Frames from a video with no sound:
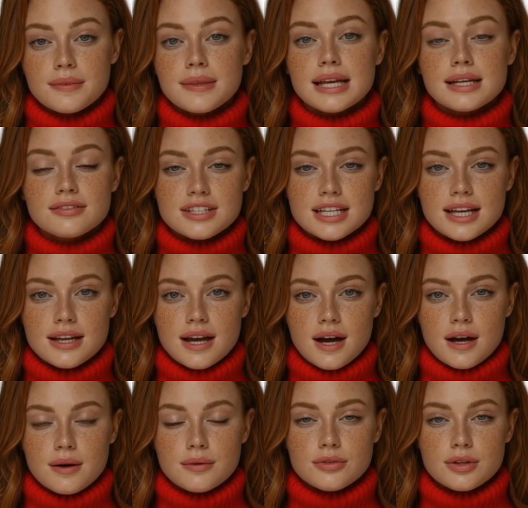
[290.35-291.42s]
In
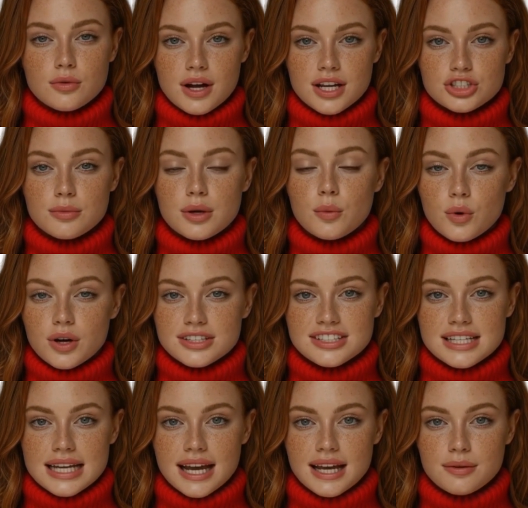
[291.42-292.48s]
Vietnam, the regiment once
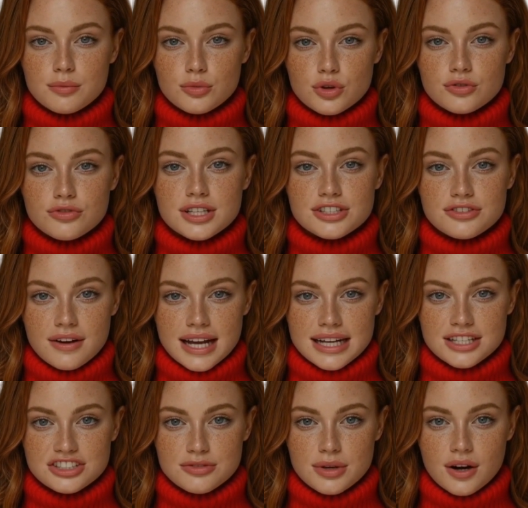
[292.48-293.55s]
again proved its
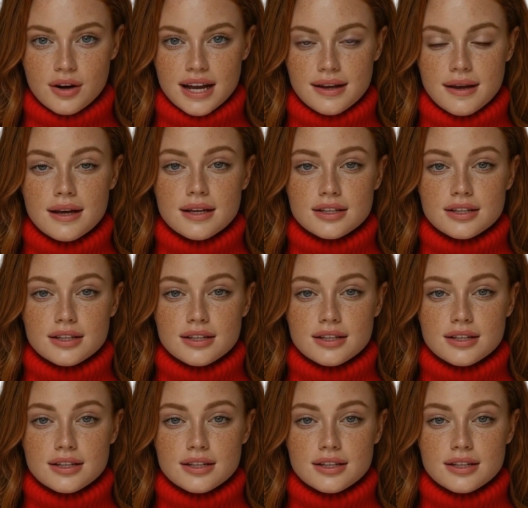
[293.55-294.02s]
fighting spirit,